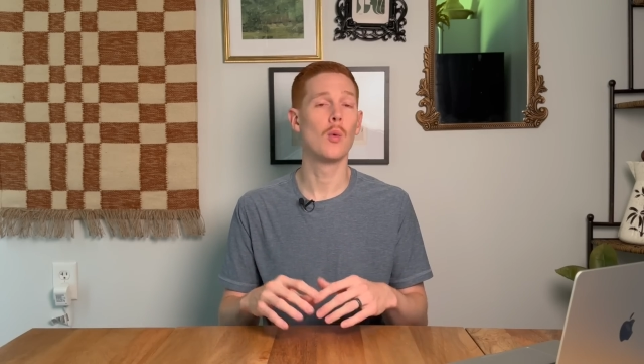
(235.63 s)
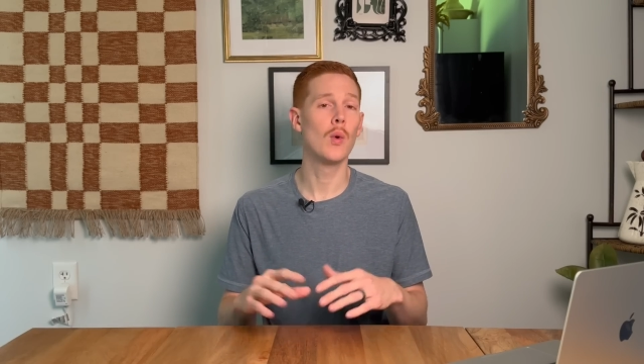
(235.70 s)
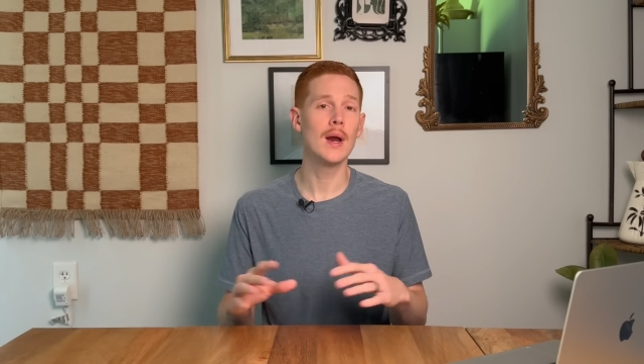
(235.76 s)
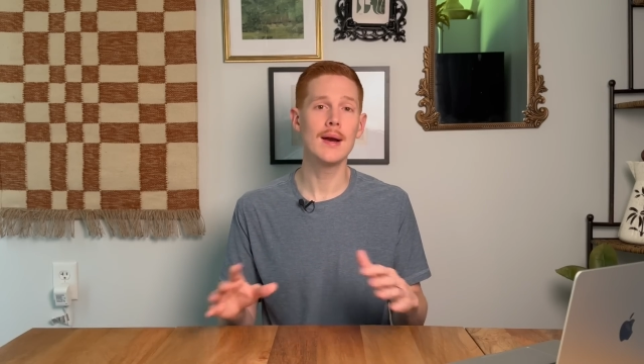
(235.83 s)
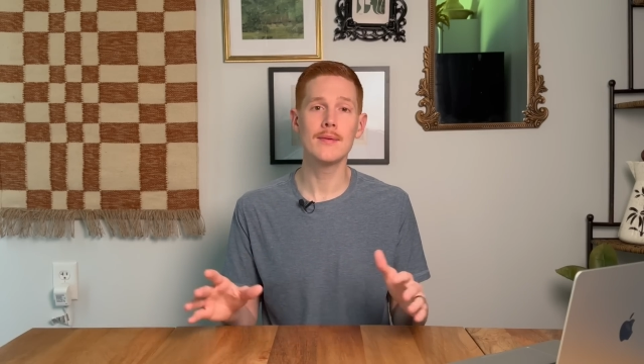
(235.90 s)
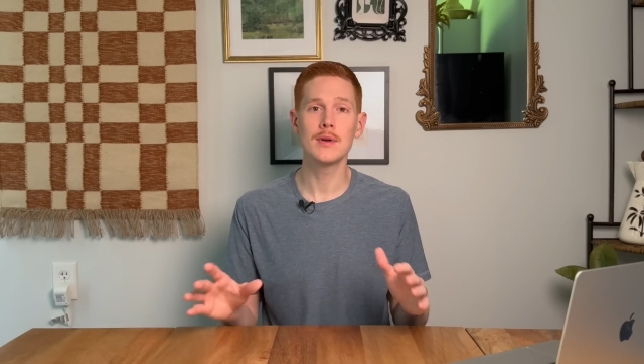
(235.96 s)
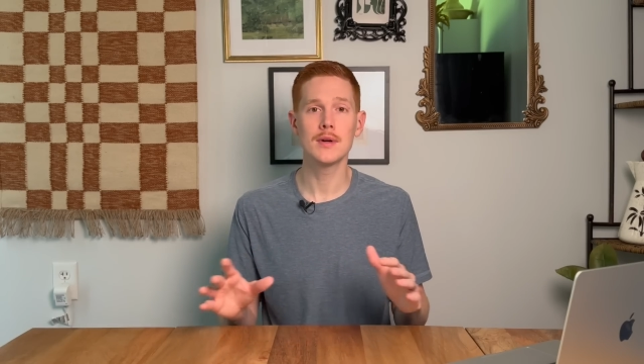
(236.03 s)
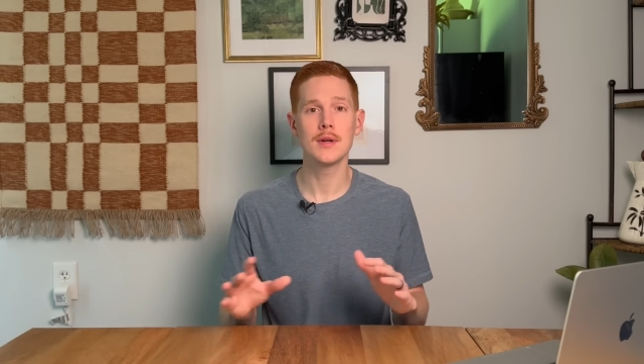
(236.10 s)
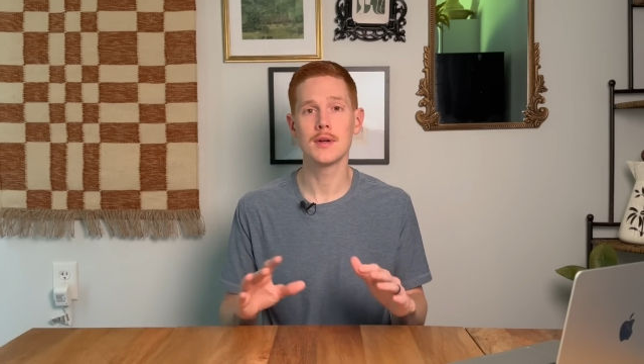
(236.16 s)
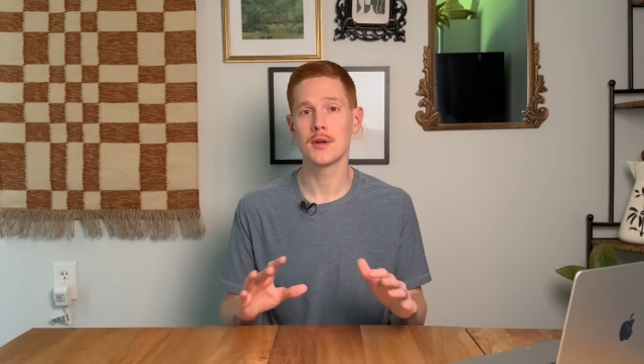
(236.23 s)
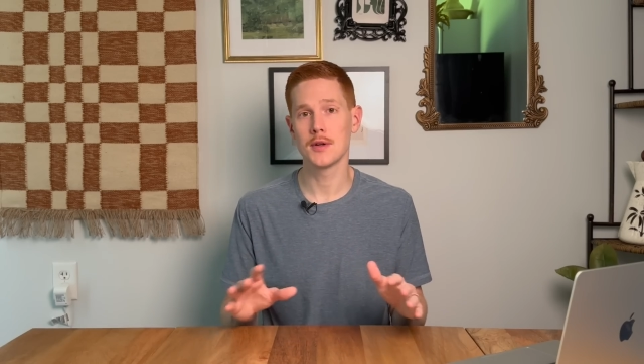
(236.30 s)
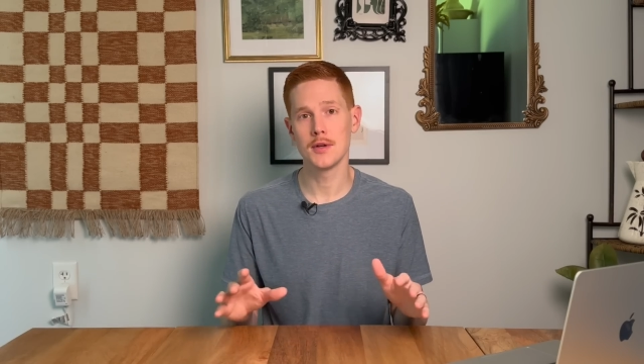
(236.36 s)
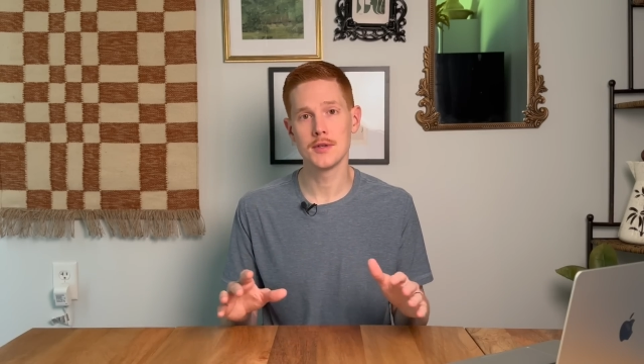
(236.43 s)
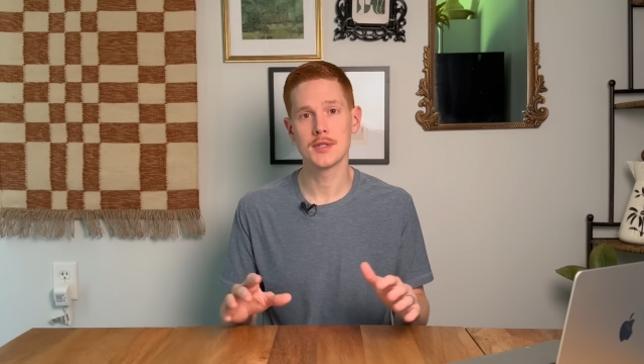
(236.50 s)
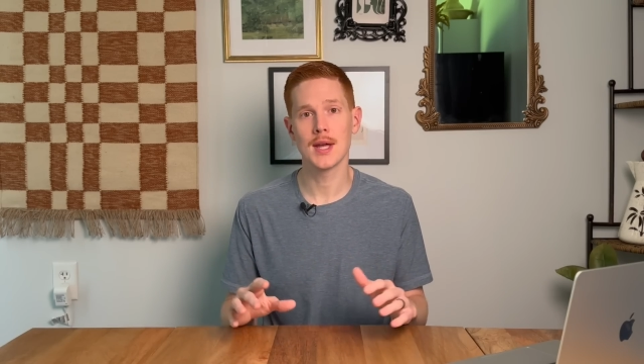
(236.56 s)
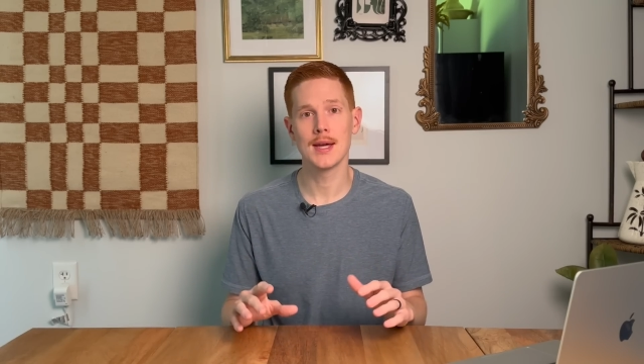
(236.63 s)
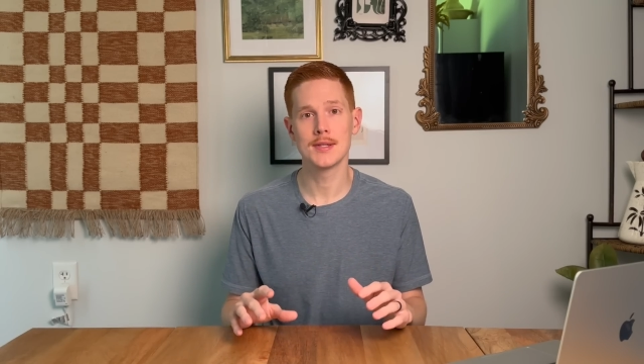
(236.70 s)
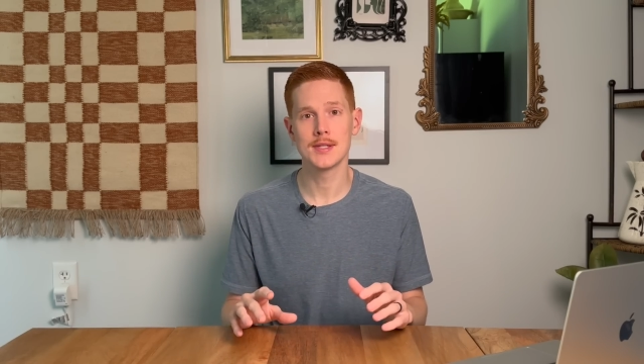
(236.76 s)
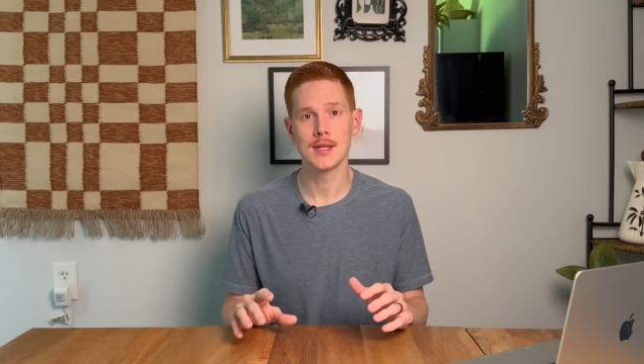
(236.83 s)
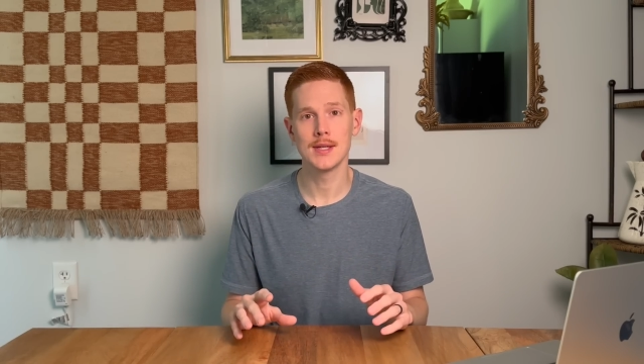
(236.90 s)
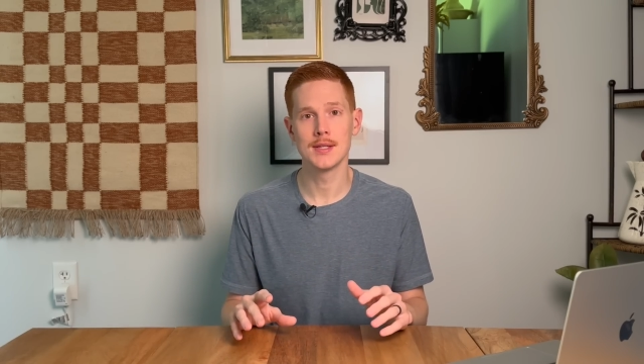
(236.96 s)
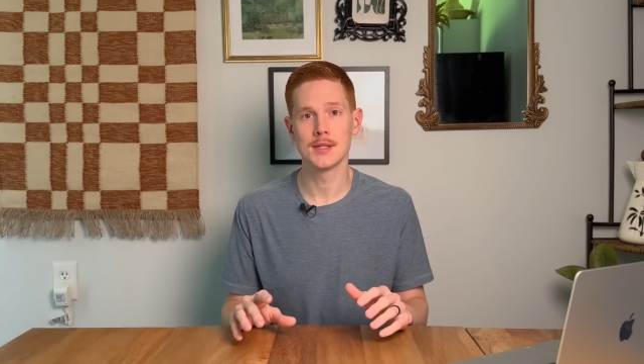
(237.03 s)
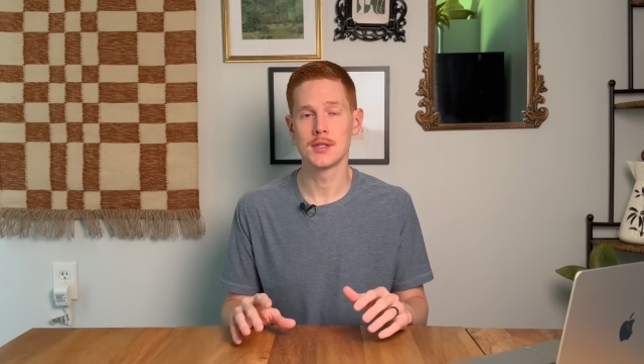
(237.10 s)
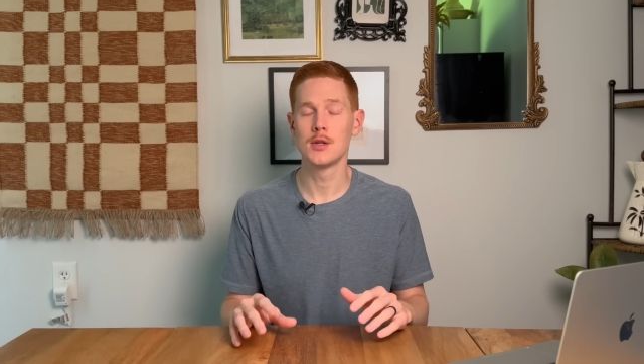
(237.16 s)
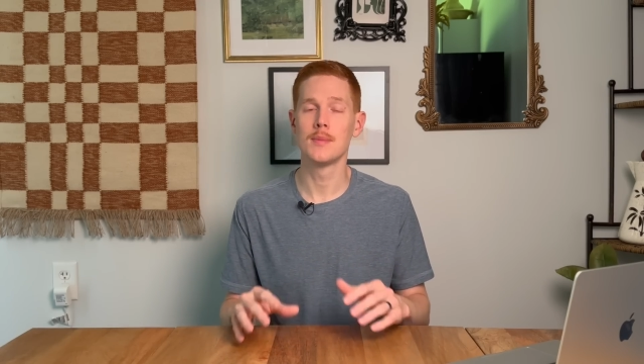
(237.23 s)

whatever your use case is,